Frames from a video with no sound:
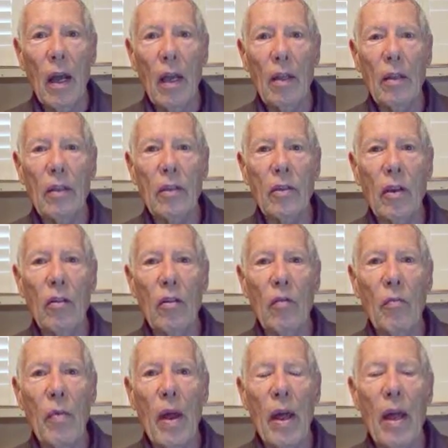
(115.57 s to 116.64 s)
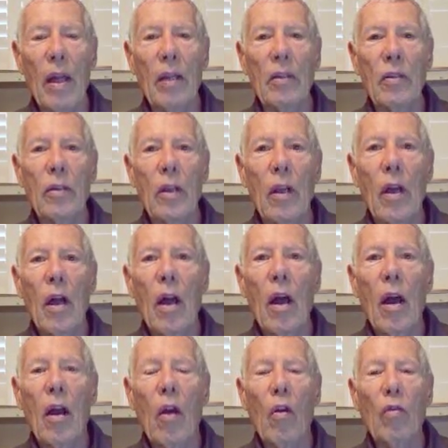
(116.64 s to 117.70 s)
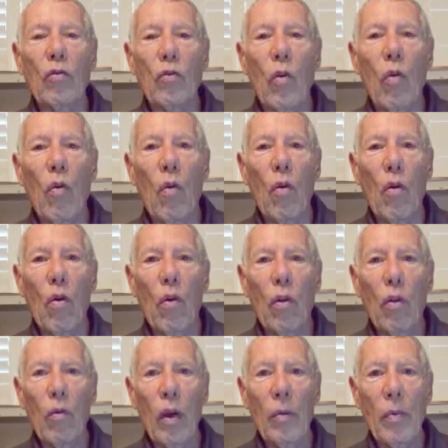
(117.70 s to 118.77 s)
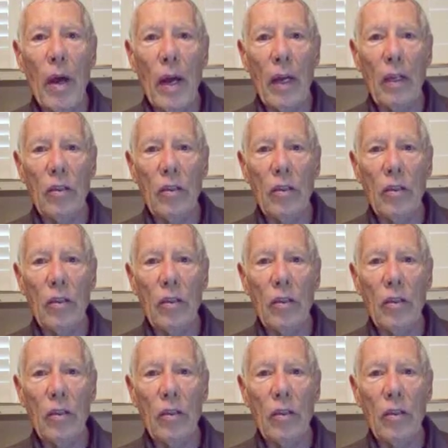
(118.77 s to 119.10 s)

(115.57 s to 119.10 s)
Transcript: And the Son of Man's goes all the way back,